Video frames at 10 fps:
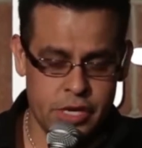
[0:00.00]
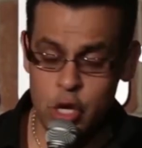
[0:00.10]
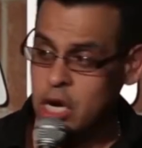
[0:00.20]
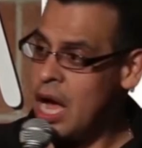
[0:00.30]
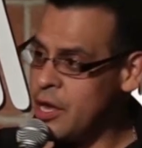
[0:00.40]

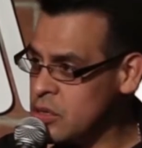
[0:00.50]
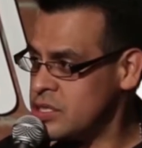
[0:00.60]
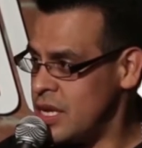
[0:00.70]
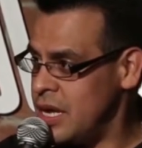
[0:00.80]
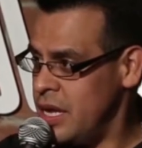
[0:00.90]
You know how you
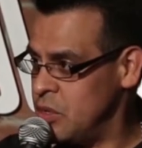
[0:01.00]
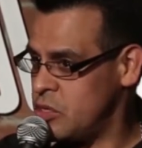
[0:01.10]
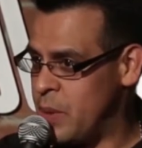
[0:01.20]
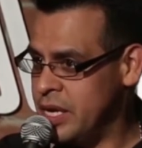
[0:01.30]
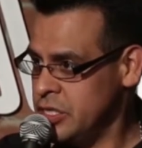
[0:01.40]
say that name
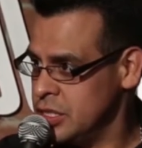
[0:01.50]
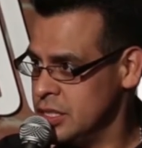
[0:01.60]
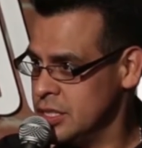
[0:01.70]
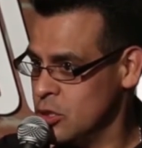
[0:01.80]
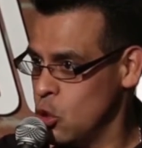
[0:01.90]
in
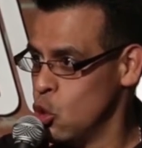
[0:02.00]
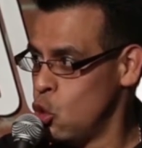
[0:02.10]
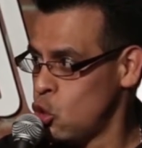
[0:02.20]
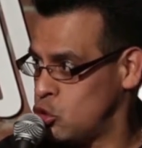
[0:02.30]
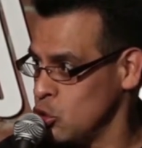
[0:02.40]
Spanish?
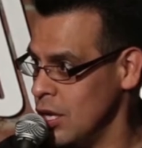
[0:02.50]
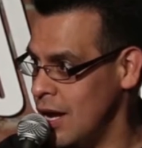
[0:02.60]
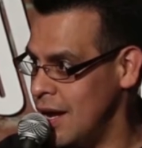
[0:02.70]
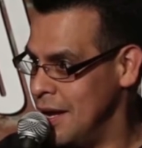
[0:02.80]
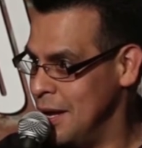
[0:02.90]

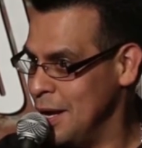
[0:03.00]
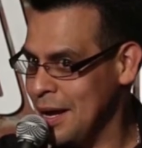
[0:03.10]
Ursula.